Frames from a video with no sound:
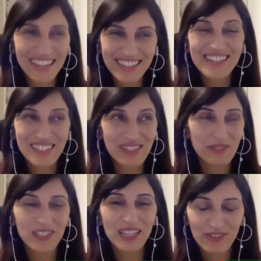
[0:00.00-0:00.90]
is a
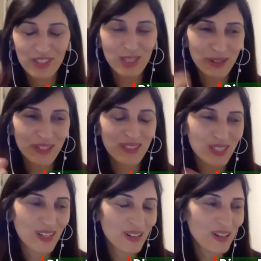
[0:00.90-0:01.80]
real life experience,
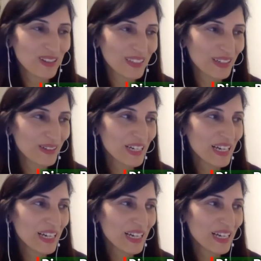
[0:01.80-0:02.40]
which I'll tell you.